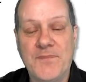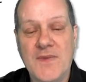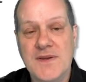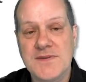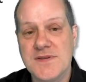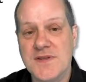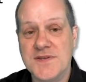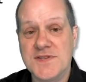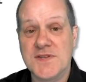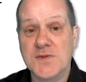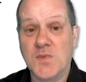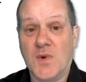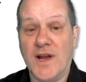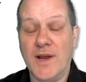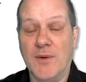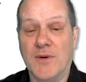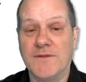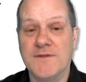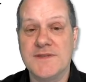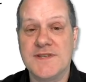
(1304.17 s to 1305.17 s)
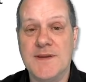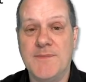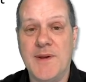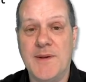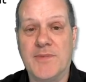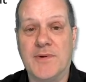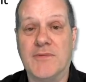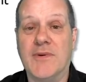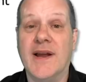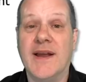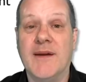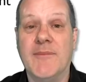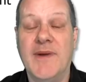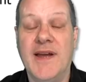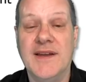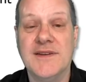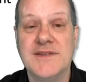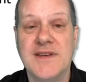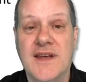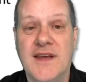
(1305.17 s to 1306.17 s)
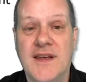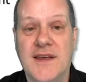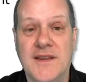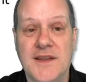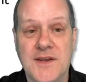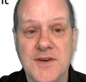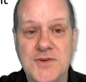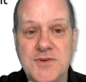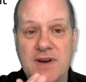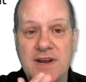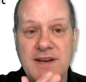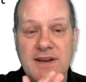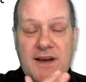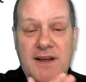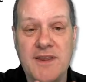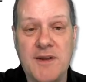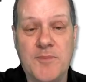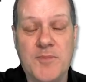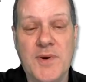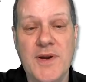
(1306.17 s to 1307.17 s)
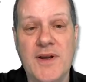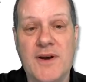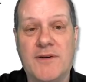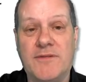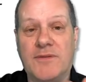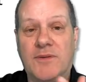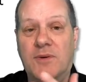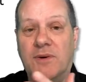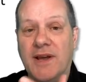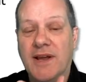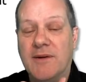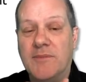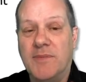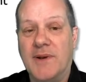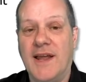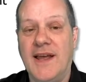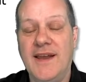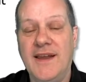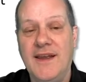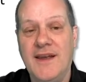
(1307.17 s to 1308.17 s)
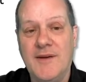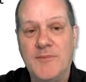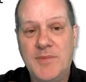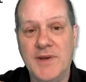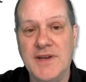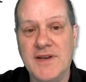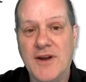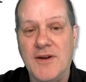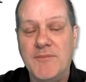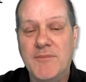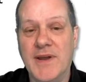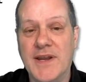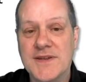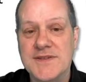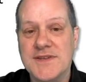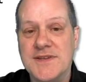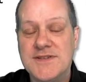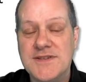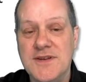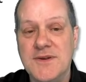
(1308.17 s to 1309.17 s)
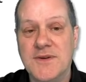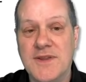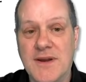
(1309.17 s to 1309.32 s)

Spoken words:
So this is why you often see people recommend that you trade either pre-off or in play, but you don't mix the two.